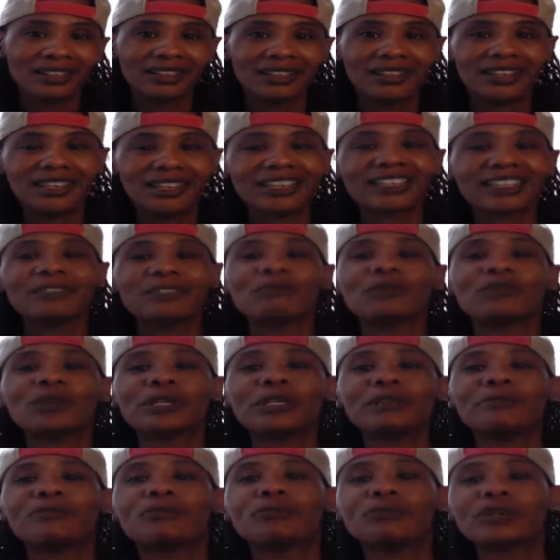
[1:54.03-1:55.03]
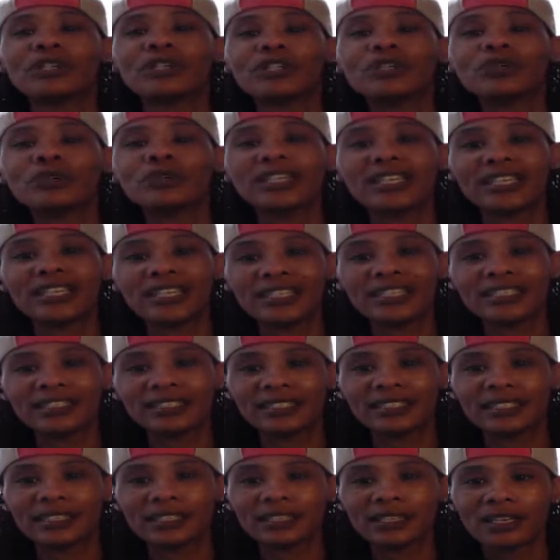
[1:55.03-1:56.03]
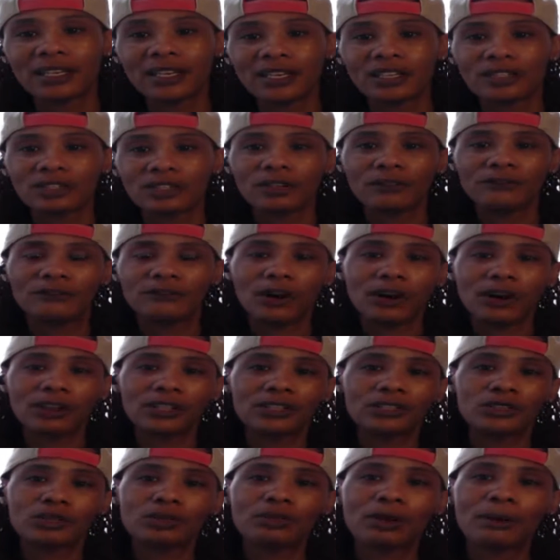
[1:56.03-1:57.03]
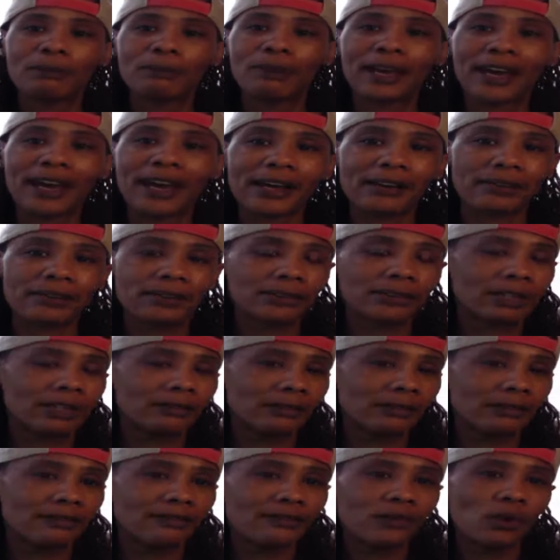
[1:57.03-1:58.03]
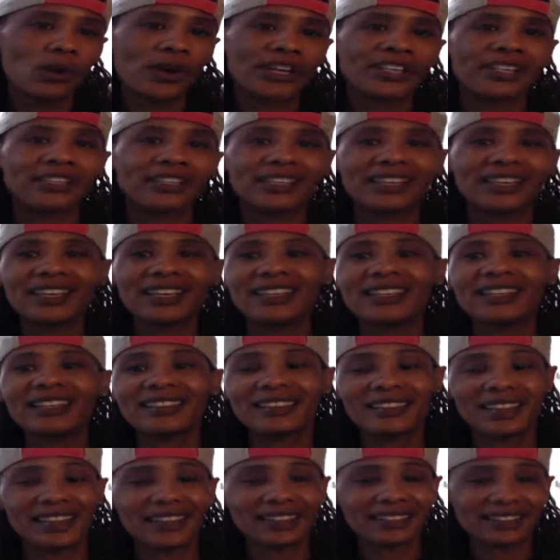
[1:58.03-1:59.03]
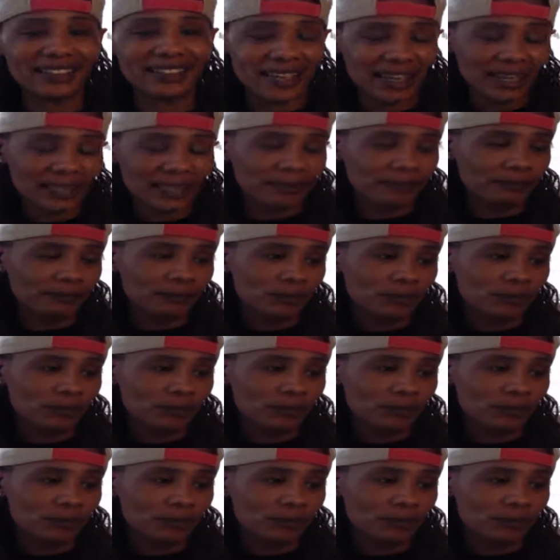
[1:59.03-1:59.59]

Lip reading: it can be real easy to fall into a pattern of avoiding anything that